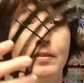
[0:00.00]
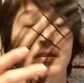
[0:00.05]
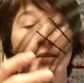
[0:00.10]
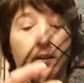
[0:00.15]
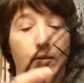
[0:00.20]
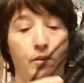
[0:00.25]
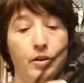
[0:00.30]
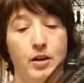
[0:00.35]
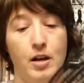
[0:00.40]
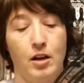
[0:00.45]

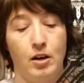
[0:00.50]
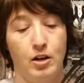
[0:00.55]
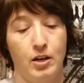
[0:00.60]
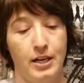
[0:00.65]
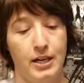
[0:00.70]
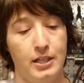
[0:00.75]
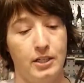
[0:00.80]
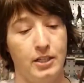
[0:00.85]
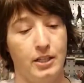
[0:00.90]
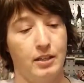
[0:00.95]
They were a dollar
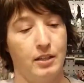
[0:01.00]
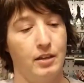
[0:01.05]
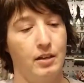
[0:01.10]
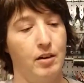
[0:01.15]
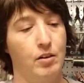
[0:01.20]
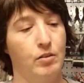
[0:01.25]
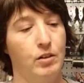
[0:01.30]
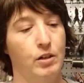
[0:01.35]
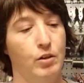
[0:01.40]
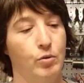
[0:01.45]
each. I thought
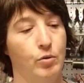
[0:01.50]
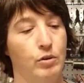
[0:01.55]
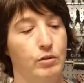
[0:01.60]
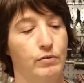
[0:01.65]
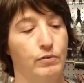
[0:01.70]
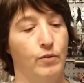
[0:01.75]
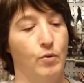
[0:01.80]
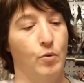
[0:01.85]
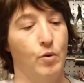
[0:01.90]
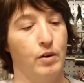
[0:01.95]
I only ordered
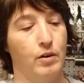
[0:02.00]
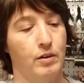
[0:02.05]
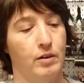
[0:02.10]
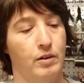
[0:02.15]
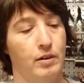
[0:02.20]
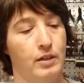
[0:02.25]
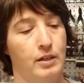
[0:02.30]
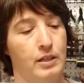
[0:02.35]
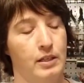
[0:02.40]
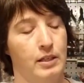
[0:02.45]
four.
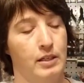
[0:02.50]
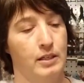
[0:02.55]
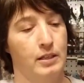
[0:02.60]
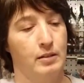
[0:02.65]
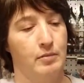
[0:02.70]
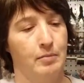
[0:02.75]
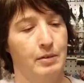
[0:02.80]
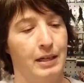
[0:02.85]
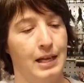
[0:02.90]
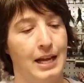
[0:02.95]

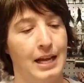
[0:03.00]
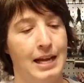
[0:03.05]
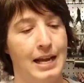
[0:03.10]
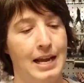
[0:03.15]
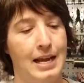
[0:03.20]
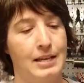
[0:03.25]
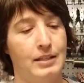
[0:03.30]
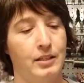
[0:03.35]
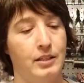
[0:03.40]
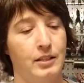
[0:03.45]
But I got
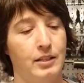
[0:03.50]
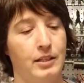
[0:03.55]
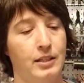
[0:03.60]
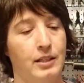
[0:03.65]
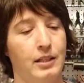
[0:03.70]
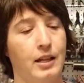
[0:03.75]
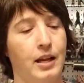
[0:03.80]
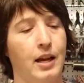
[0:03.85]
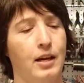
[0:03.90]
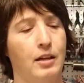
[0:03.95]
eight.
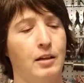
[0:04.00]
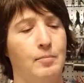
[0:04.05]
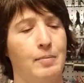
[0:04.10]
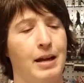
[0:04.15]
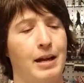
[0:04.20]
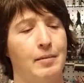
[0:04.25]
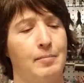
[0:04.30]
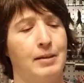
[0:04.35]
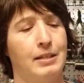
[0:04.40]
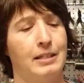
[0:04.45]
And then I looked
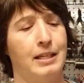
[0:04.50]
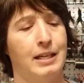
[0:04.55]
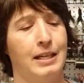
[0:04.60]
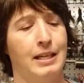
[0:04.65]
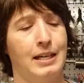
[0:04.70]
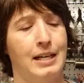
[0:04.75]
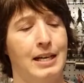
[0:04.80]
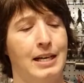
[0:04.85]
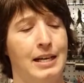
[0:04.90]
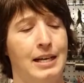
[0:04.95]
back at my ticket
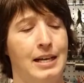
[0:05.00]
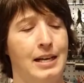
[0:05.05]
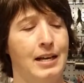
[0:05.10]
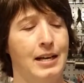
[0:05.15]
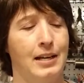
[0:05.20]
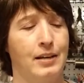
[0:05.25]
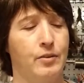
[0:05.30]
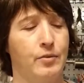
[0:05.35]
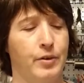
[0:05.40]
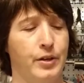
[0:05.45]
and I had eight.
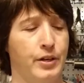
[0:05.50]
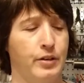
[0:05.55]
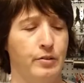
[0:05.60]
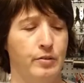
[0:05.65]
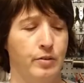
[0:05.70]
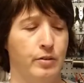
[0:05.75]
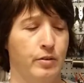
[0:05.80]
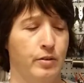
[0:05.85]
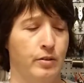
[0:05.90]
I don't know.